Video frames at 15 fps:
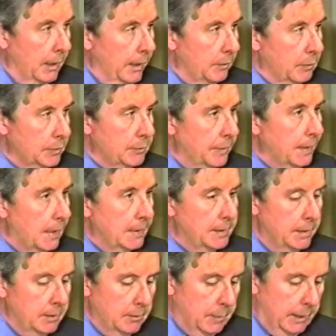it was with the
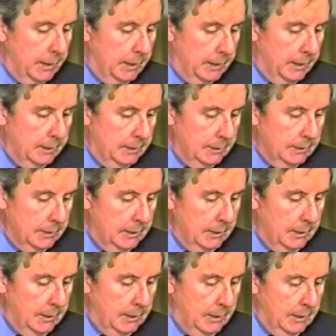idea in my head
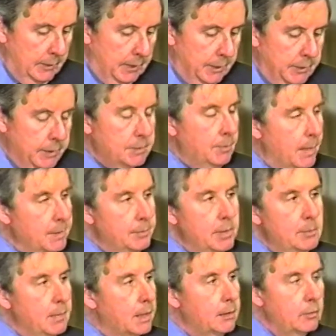that this might
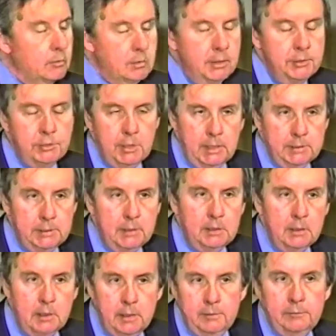be my only chance
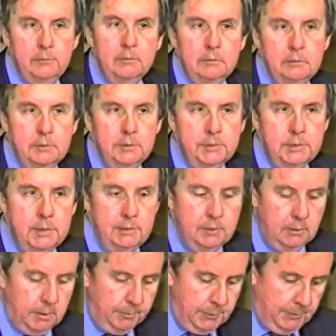in life to see
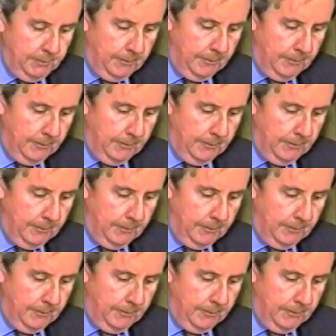Europe.